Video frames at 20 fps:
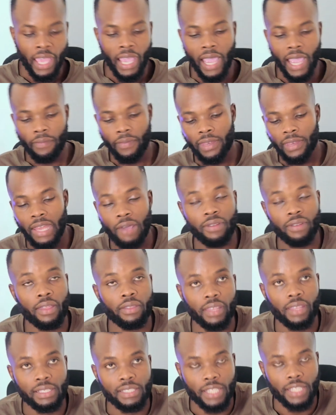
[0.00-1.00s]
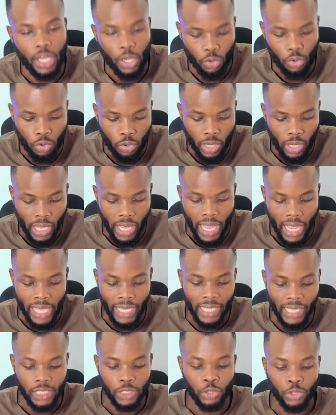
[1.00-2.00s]
And then after this, now I
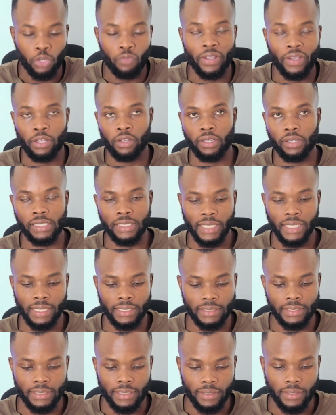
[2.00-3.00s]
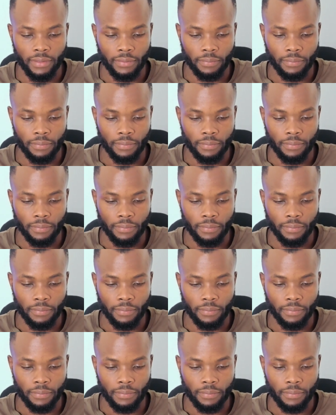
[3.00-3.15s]
can show final results.